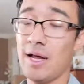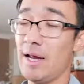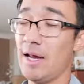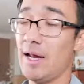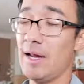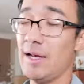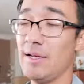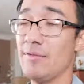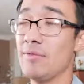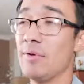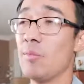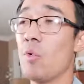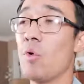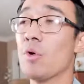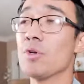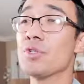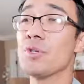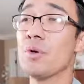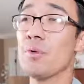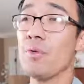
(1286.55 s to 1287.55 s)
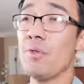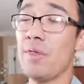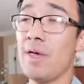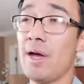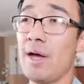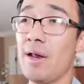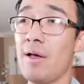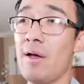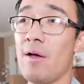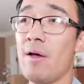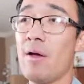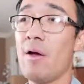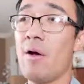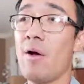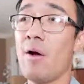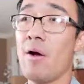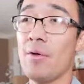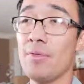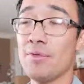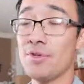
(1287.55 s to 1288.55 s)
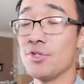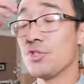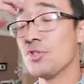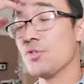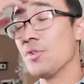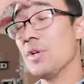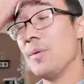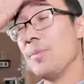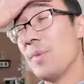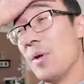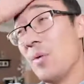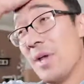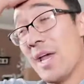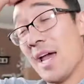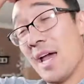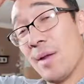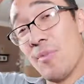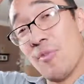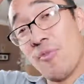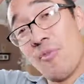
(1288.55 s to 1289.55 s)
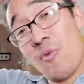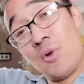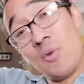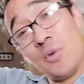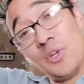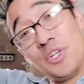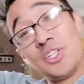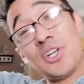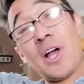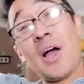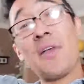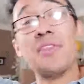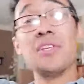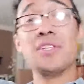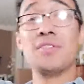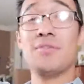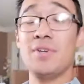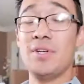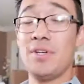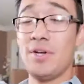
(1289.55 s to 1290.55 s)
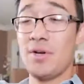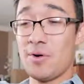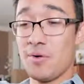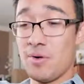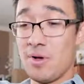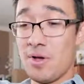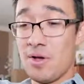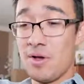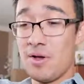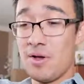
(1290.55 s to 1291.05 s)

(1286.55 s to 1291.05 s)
And even more so than that, on the stream that we had before we shot this video,